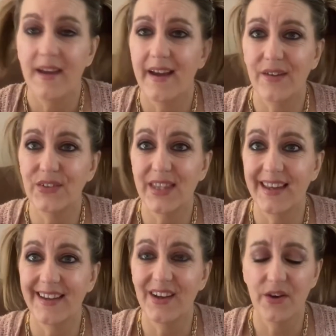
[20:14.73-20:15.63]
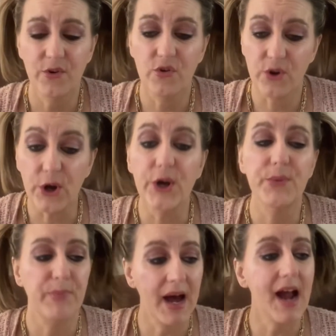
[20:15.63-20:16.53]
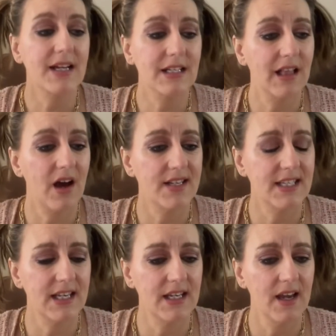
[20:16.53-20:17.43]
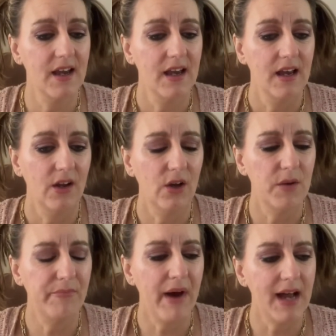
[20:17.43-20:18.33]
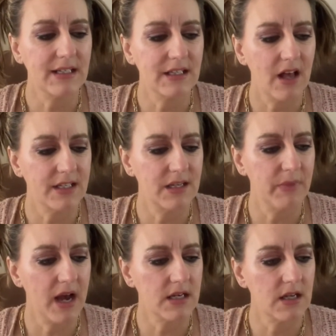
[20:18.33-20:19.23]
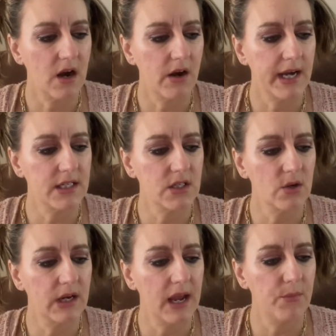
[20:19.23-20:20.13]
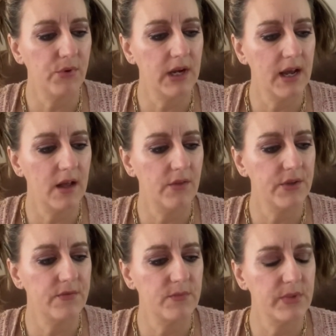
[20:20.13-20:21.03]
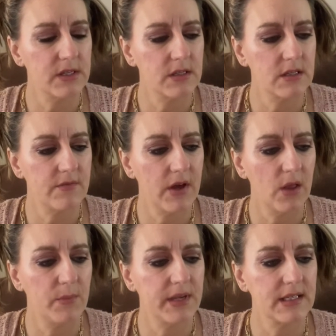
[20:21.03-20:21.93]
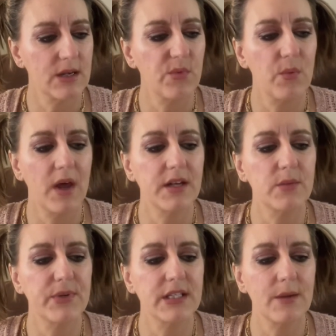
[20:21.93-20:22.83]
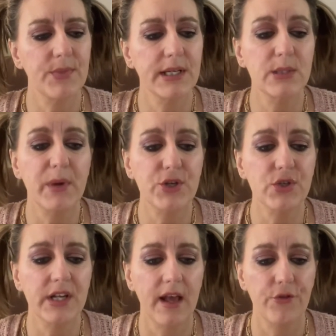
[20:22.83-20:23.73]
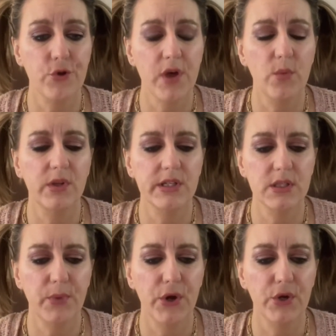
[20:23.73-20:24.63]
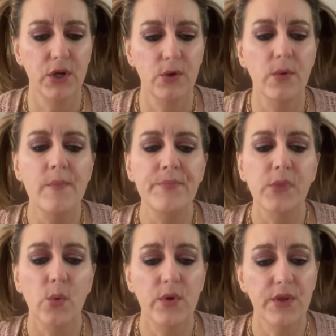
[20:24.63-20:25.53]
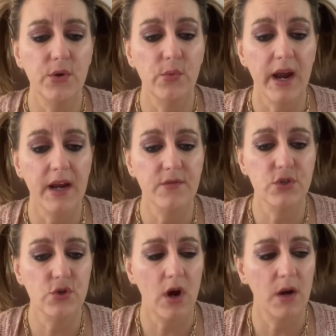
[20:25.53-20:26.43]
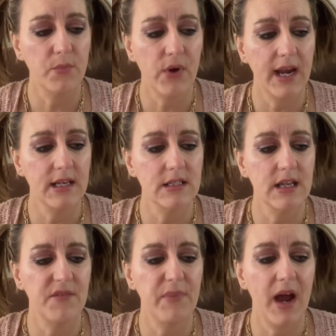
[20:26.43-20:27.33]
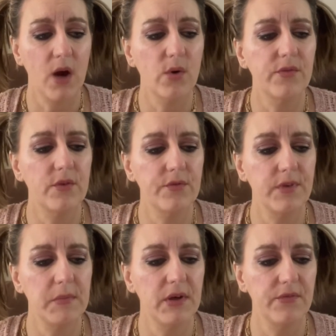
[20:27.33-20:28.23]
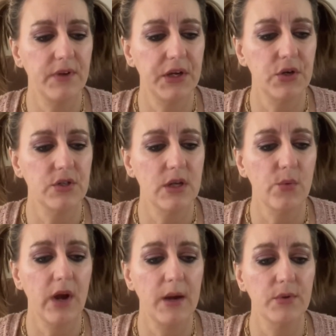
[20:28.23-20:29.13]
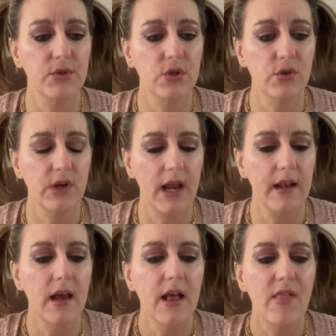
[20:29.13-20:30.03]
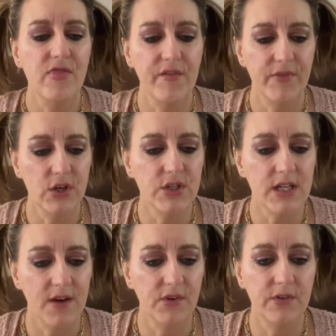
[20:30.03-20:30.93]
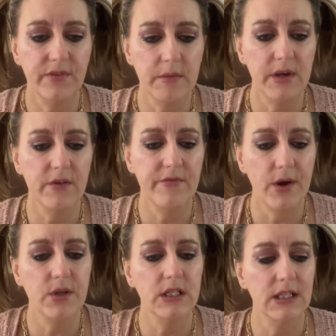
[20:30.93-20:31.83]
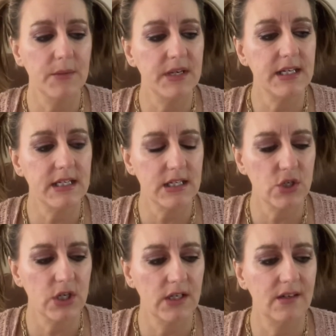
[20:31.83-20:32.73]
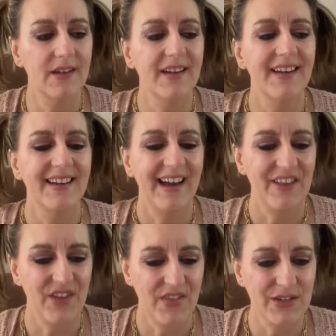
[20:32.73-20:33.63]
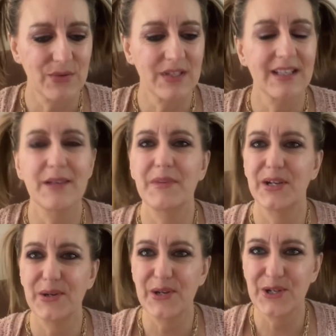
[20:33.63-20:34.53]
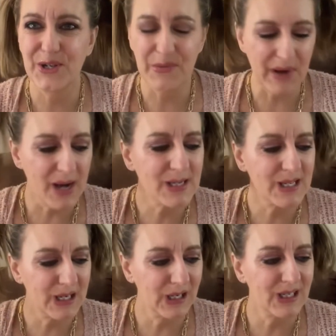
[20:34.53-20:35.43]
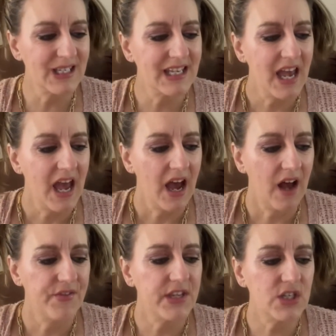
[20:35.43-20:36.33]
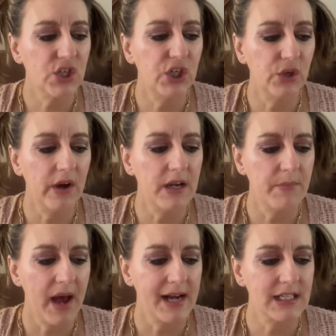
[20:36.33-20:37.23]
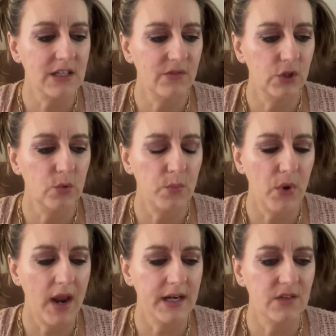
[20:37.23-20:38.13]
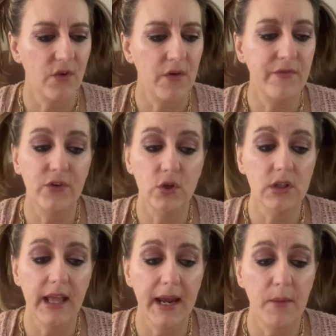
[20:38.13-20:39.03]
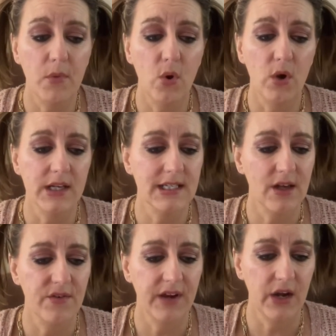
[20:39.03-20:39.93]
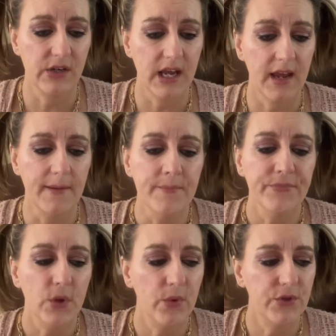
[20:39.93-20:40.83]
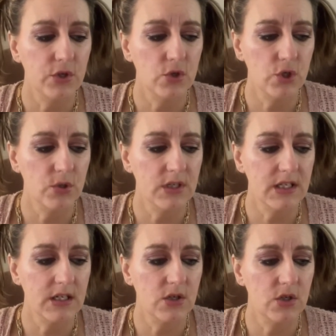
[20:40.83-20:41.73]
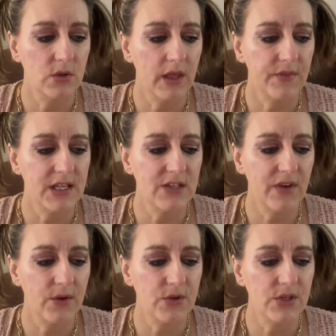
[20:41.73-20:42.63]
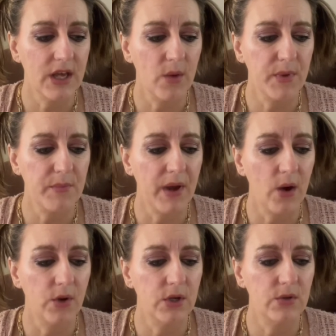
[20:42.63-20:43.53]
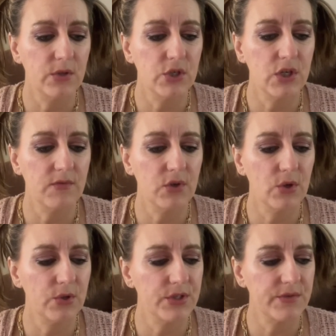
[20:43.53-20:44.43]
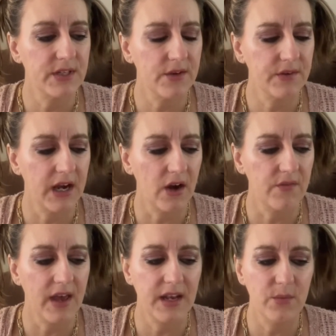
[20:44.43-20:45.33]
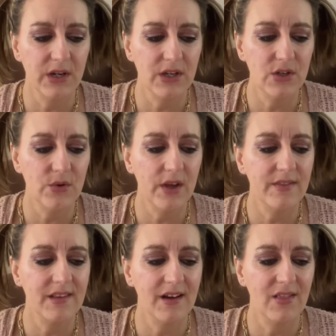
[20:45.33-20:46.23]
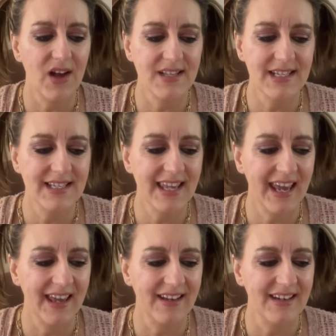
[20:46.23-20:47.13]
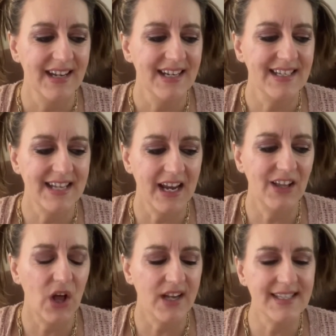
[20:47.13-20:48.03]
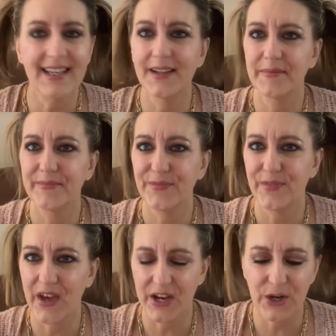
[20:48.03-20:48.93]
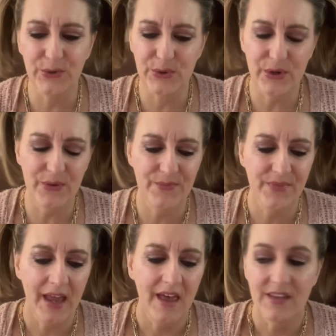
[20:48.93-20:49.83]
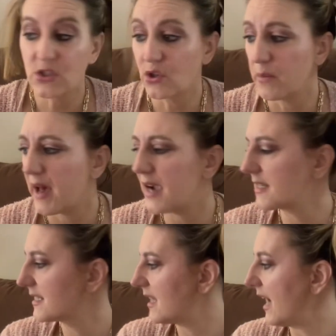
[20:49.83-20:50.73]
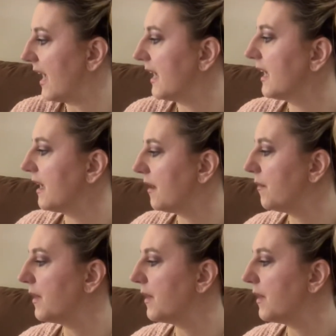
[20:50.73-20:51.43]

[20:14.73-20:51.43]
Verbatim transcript: Everything. Good box glossy. Good box, glossy box. All right, so Gabrielle, the business development, said we wanted to put something special together that will inspire you with an array of strong brands that have powerful female figures that were able to create the first ever female founded limited edition. I thought this was a limited edition of box. It is. Uh, this curated box is filled with products for a full glam or a self care day. Whether you choose to let these founders help empower you to achieve your goals of self care. If anyone can do it, the glossies can. Stay glossy. Very cool. This is a good box. I am